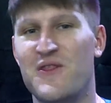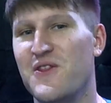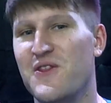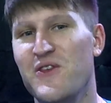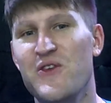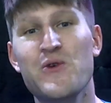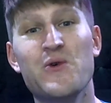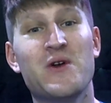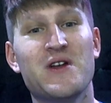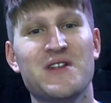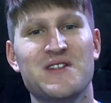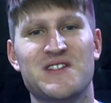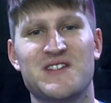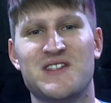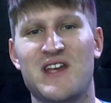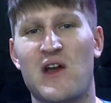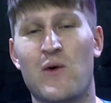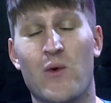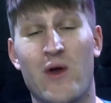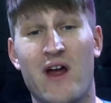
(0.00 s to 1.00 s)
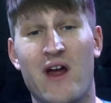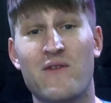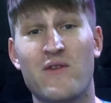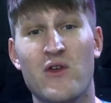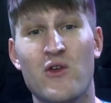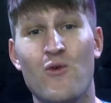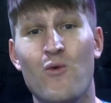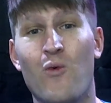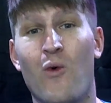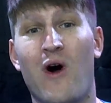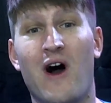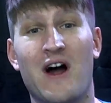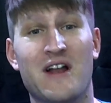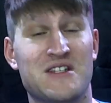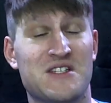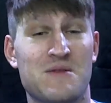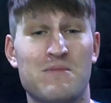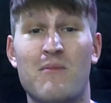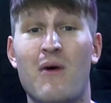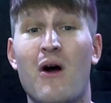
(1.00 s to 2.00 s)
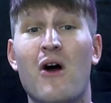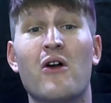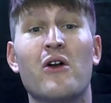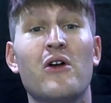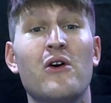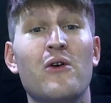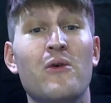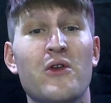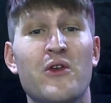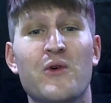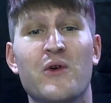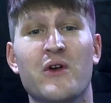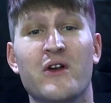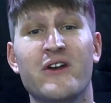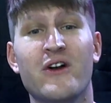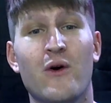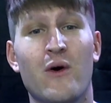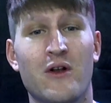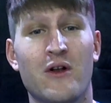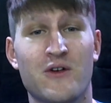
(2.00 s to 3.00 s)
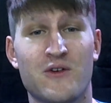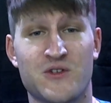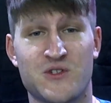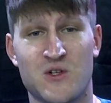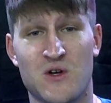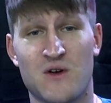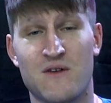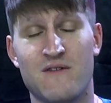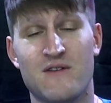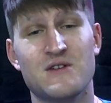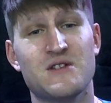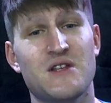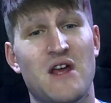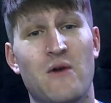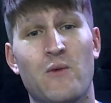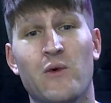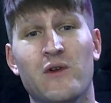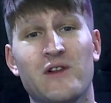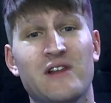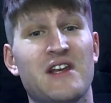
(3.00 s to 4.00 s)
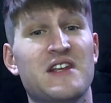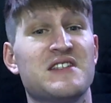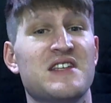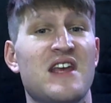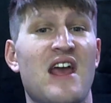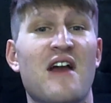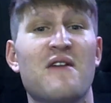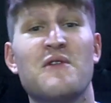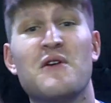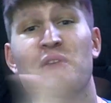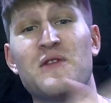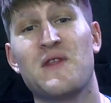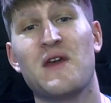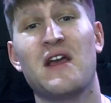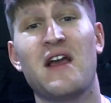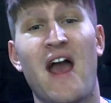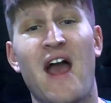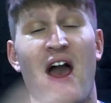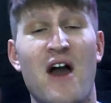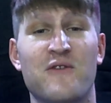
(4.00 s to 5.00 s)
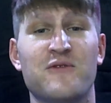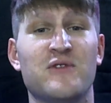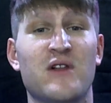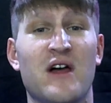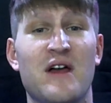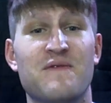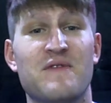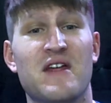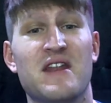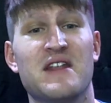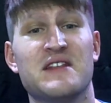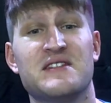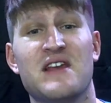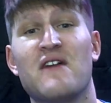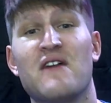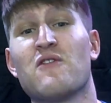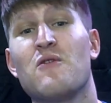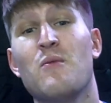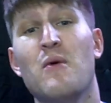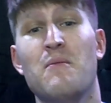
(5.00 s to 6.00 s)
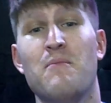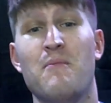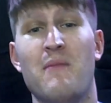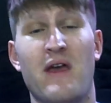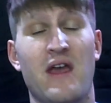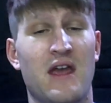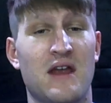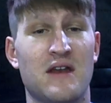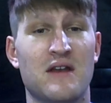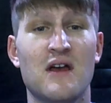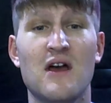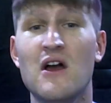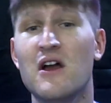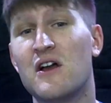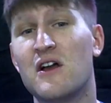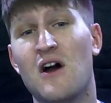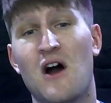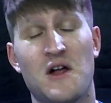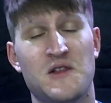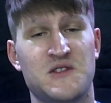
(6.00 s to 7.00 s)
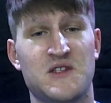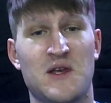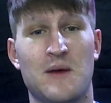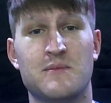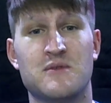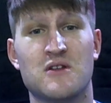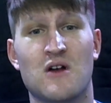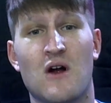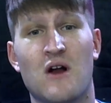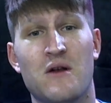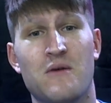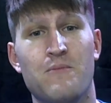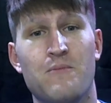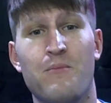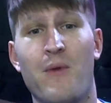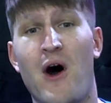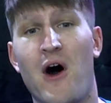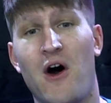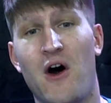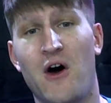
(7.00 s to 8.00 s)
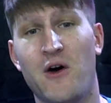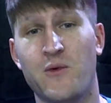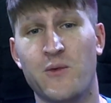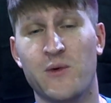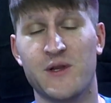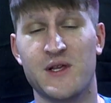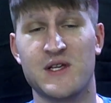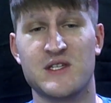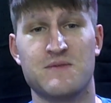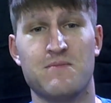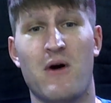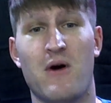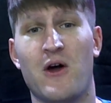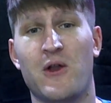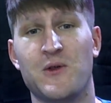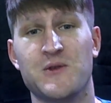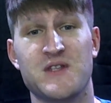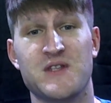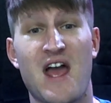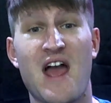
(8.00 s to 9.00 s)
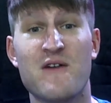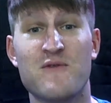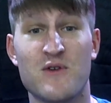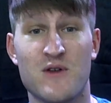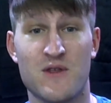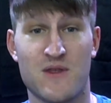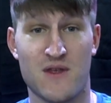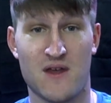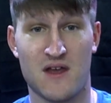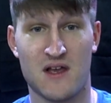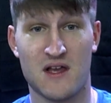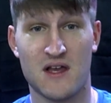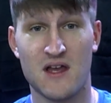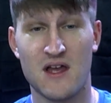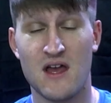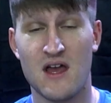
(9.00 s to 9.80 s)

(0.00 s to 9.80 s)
You can say whatever you want. Tomorrow, you could go on your servers and release everything Half-Life that has ever been made, concept art, unreleased models, everything.